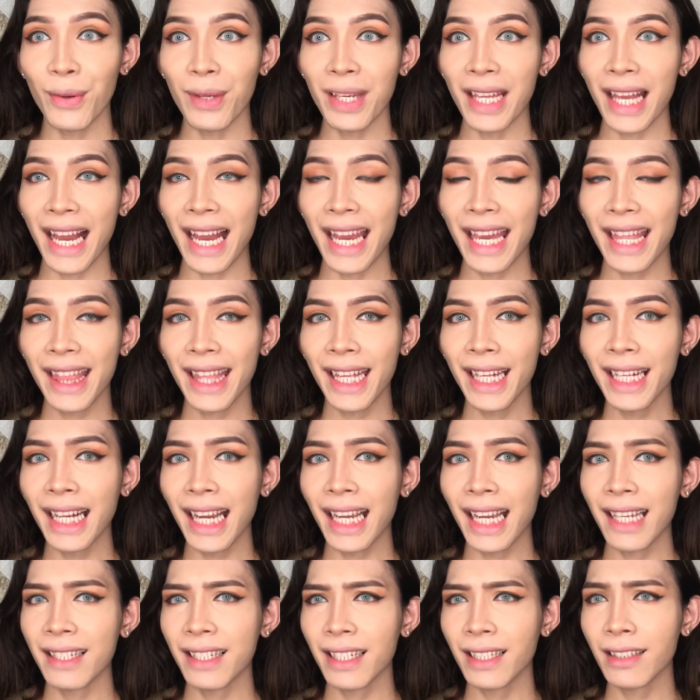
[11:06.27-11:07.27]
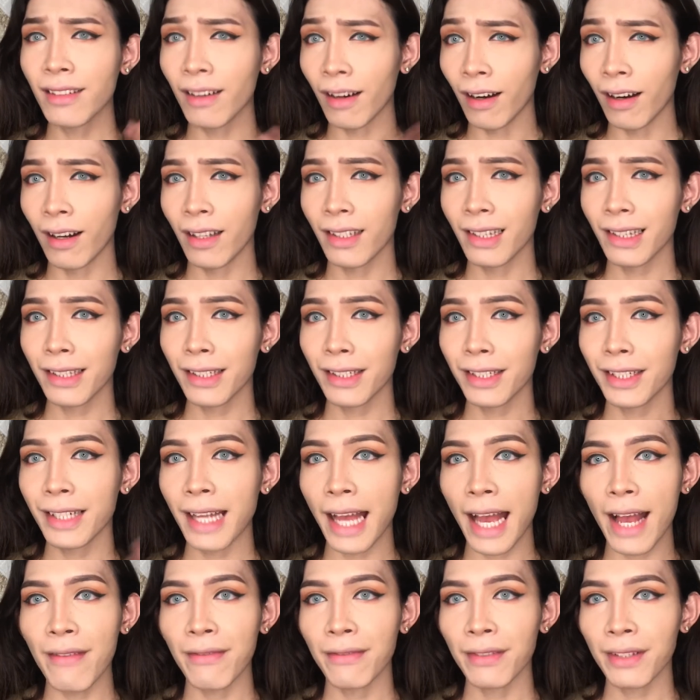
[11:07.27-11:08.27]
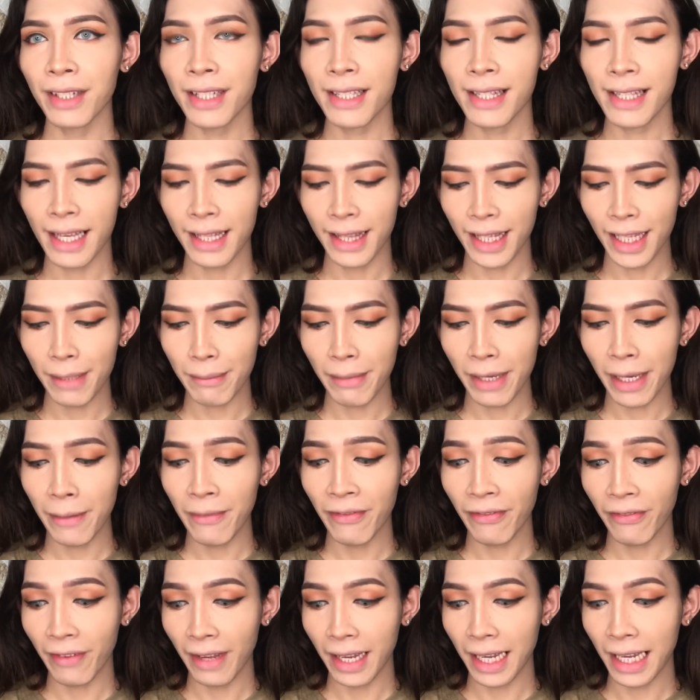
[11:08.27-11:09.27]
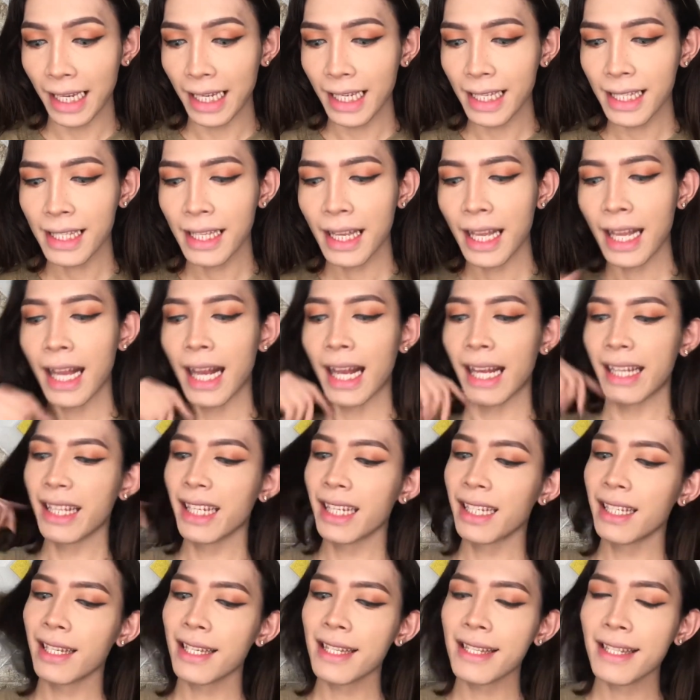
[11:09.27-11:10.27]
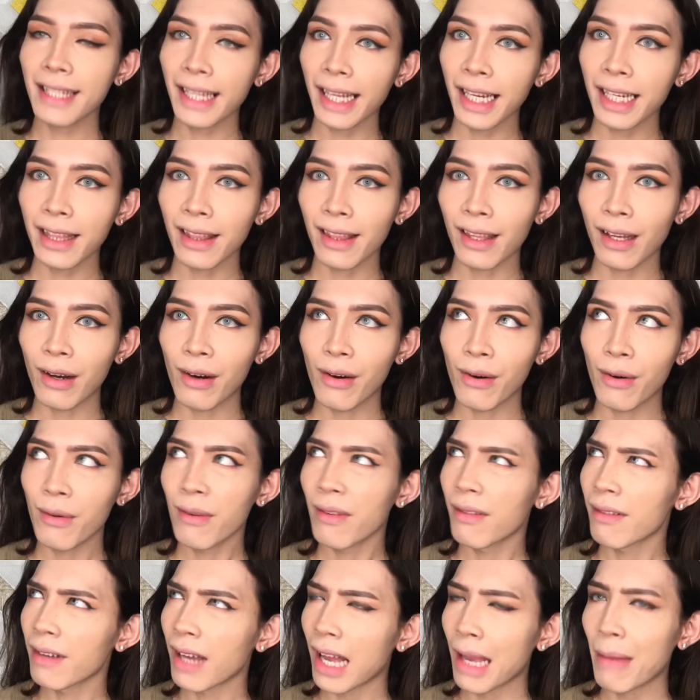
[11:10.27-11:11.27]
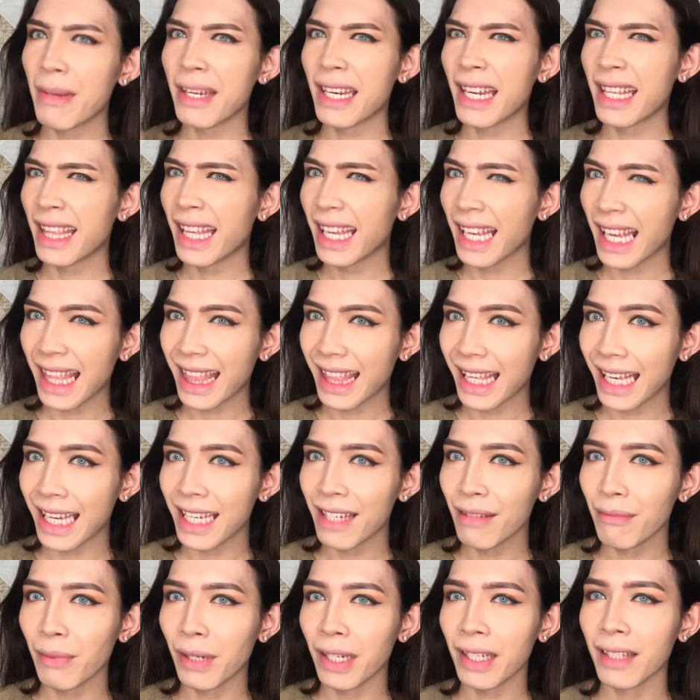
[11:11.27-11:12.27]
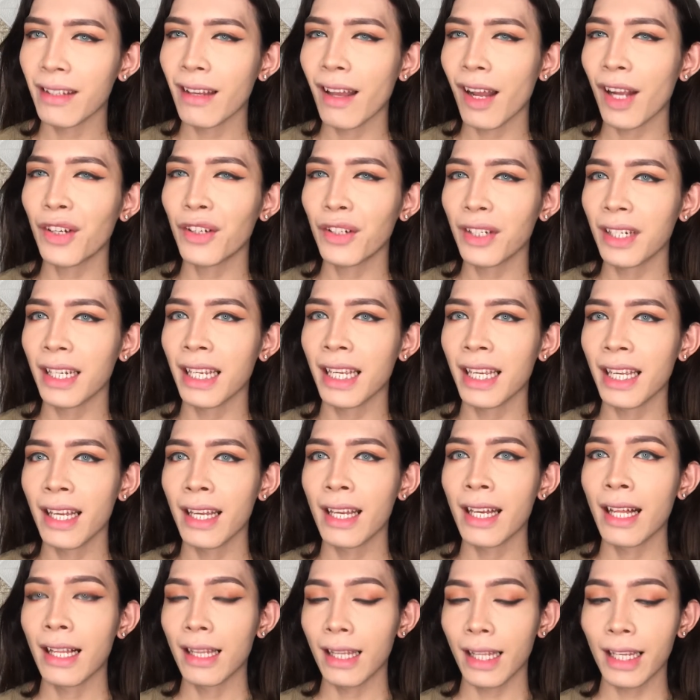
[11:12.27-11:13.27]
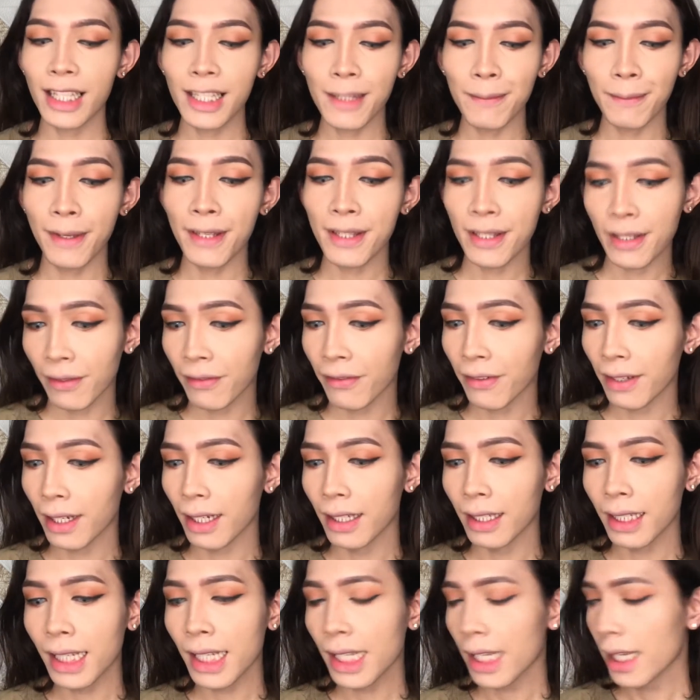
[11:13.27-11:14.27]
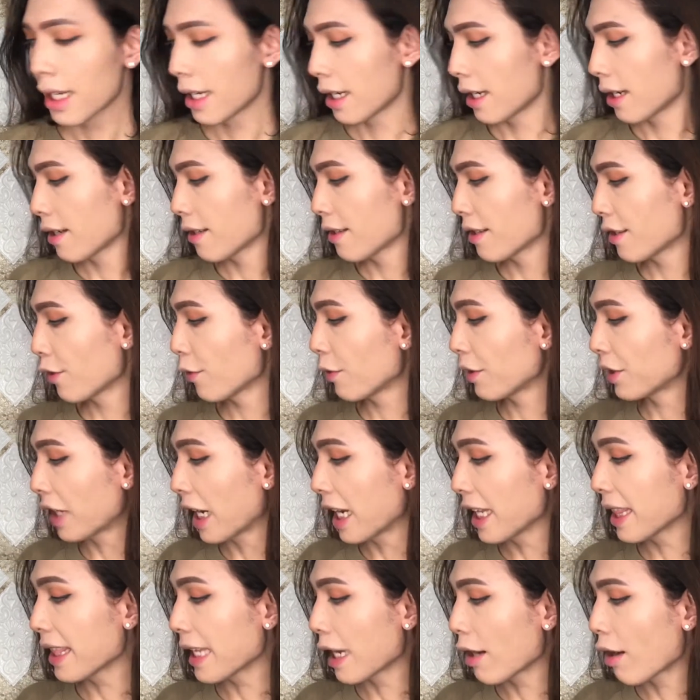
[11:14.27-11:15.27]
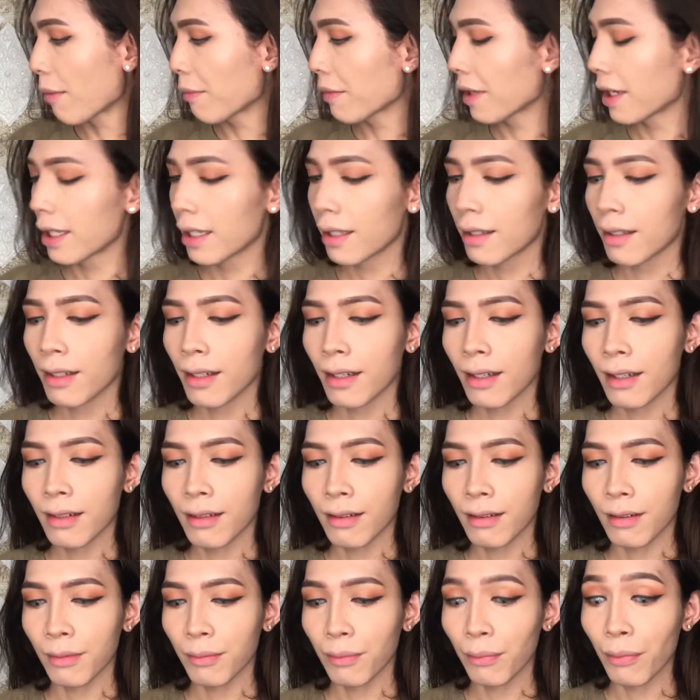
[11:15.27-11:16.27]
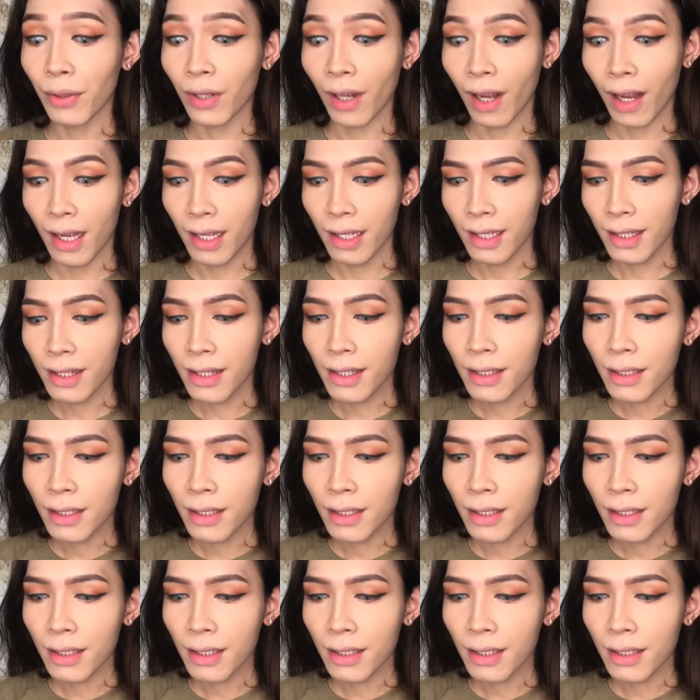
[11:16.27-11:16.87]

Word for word: I think I did contour after setting my face. I did not say it though. I mean, I think I did, but not really like specifically. So right now I'm gonna bronze